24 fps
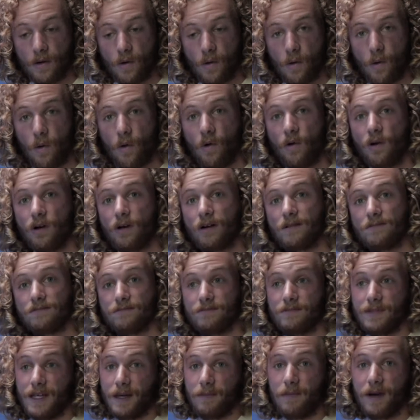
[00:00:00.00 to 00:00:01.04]
or
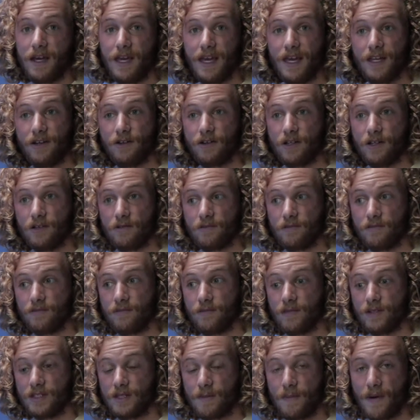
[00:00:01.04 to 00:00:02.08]
it might hinder you,
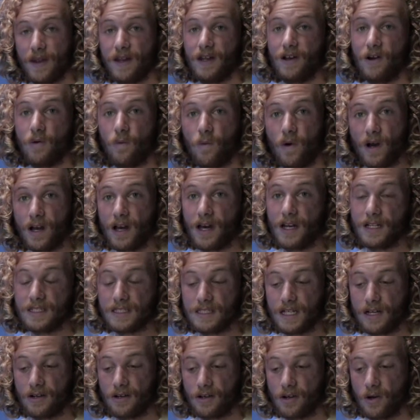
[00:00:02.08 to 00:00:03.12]
depending on what kind of
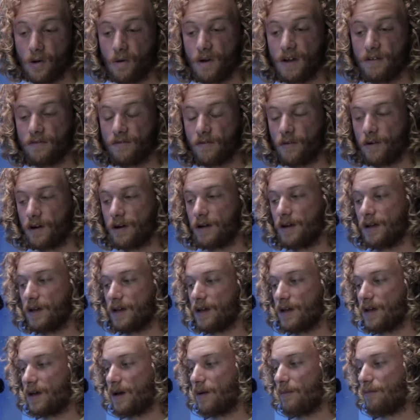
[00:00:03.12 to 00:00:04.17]
sound you're going for.
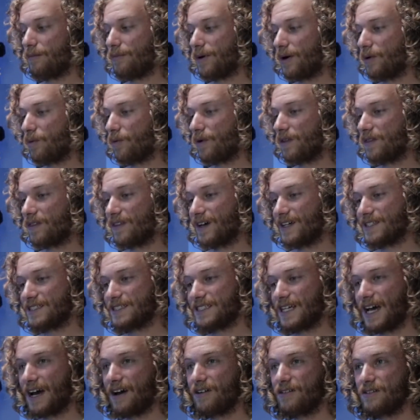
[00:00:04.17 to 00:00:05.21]
But with a
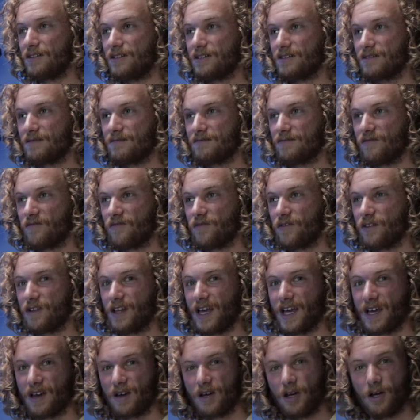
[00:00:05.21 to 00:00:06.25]
sound for
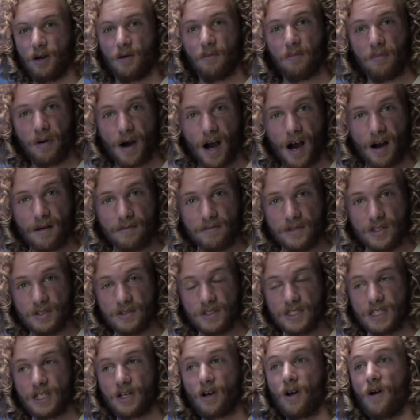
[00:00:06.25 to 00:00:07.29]
like pop
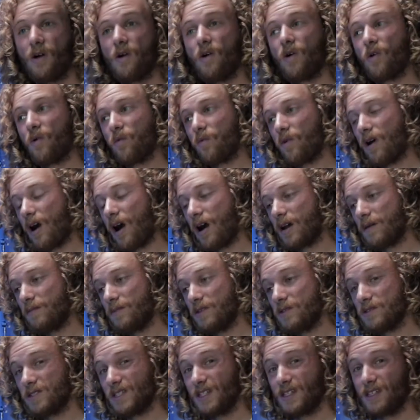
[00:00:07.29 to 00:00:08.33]
music or rock
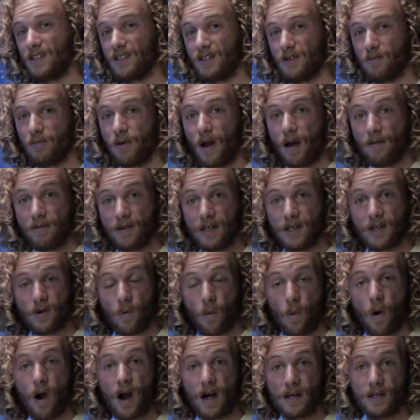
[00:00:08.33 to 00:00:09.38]
music, you're probably gonna
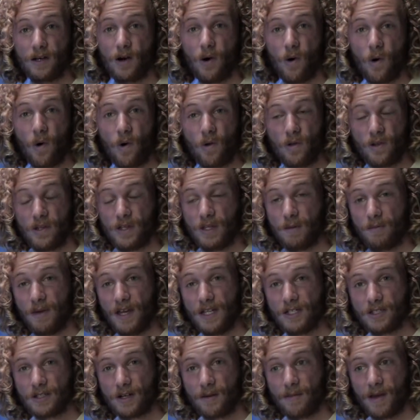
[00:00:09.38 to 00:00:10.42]
want a hole in the
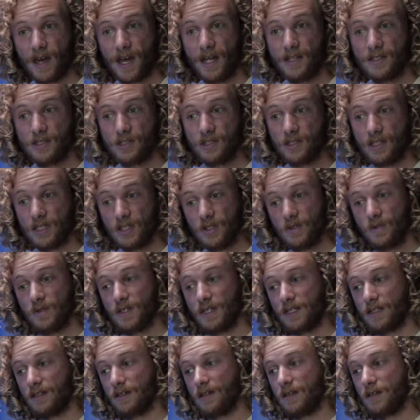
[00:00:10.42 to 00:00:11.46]
bass drum head so that you
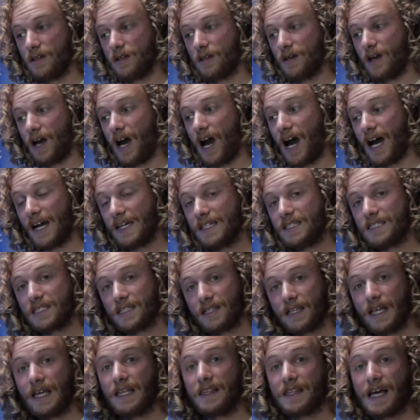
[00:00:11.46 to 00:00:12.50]
can
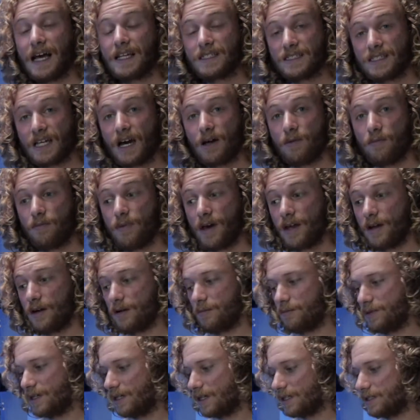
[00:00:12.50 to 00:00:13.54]
isolate that sound better,
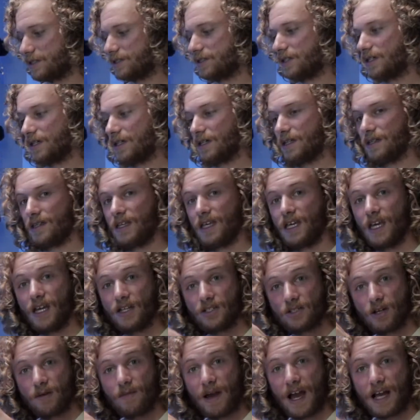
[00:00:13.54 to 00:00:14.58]
because the kick
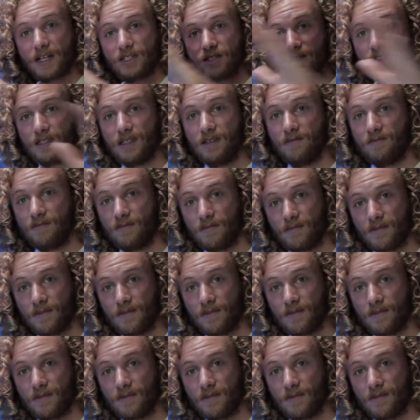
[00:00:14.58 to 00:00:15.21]
drum actually